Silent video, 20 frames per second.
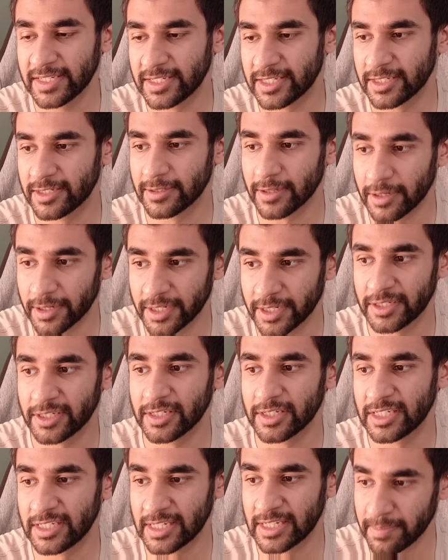designed to
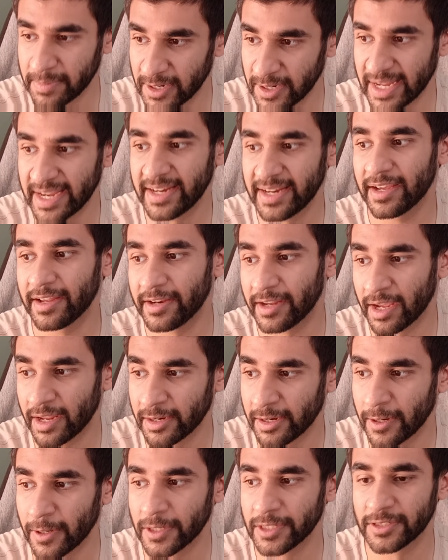simulate and
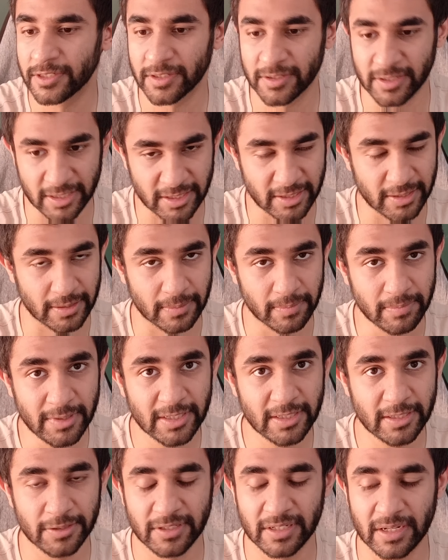analyze such
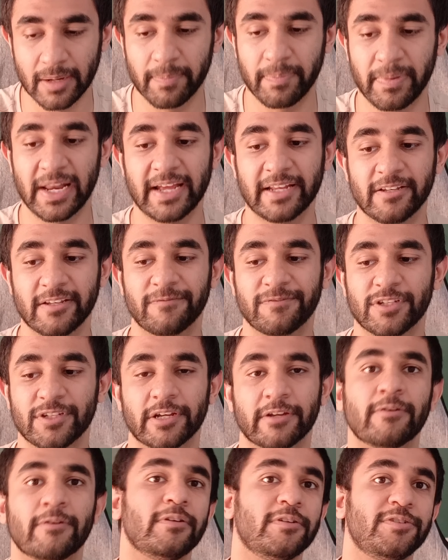systems using a blend of
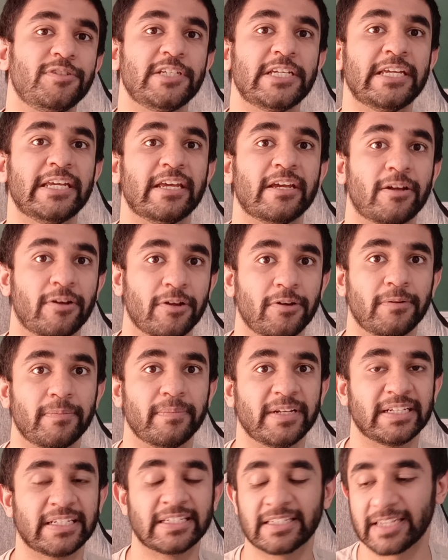psychology,
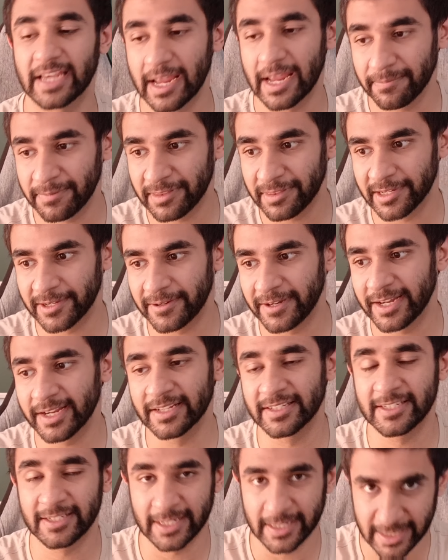economics, game theory,
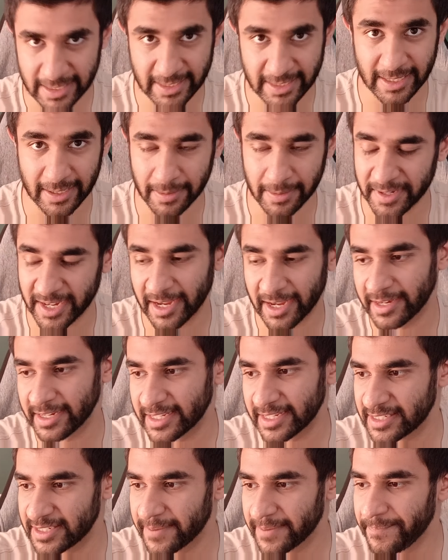and statistical
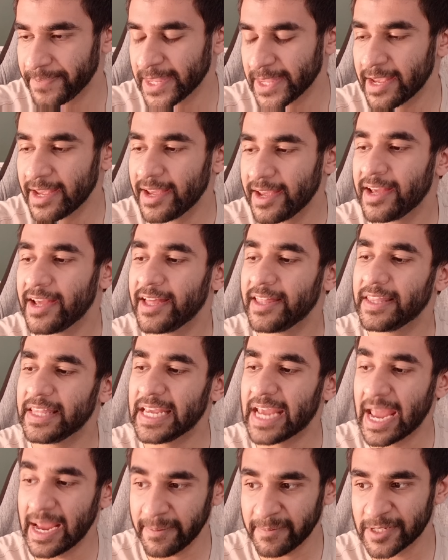mechanics. The
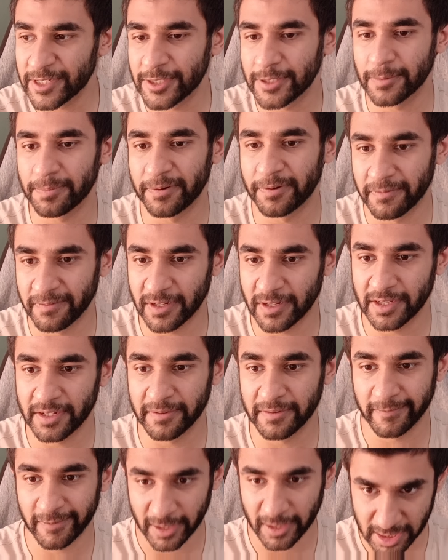aim is to provide a
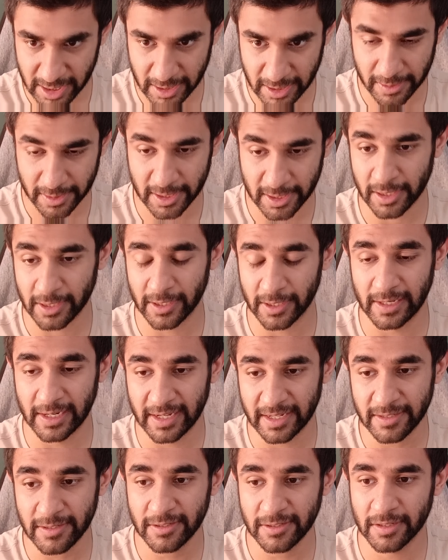versatile
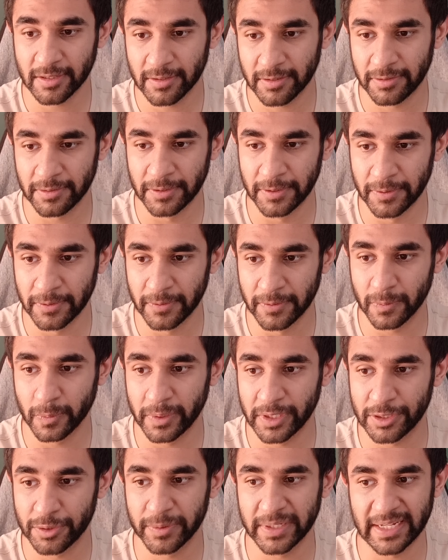lens through
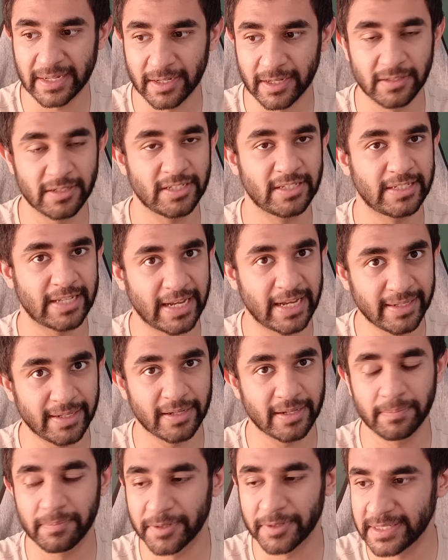which we can understand
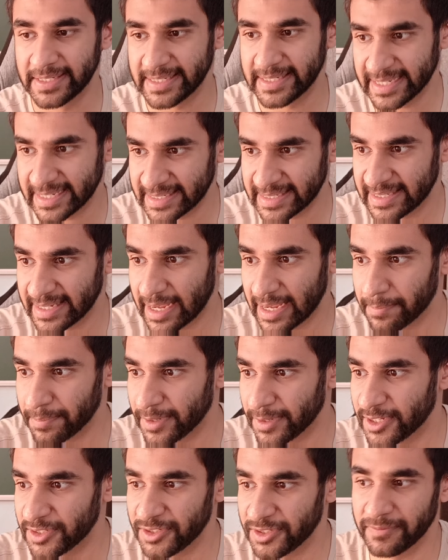and predict
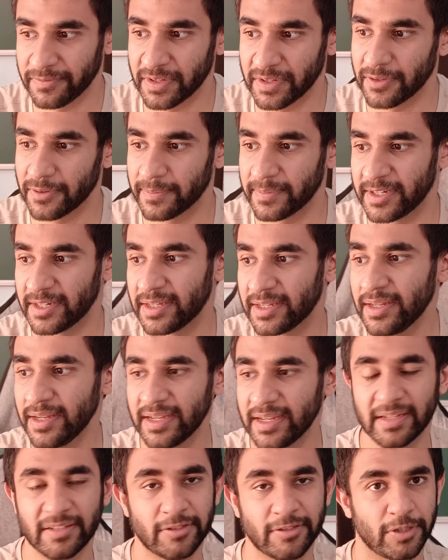emergent phenomena
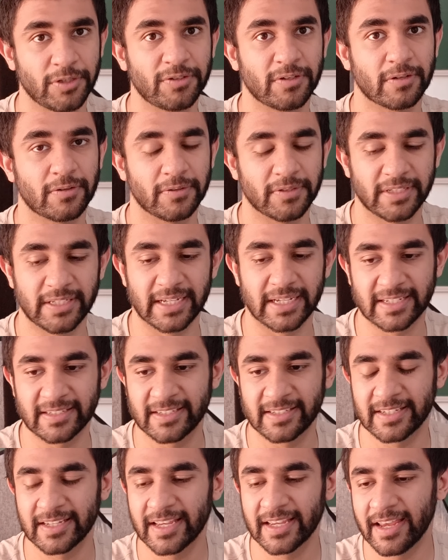in social
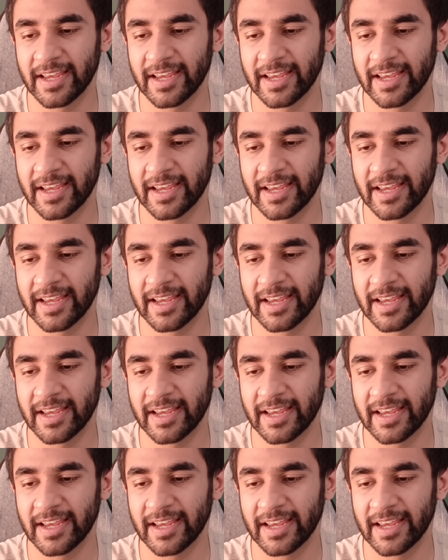contexts.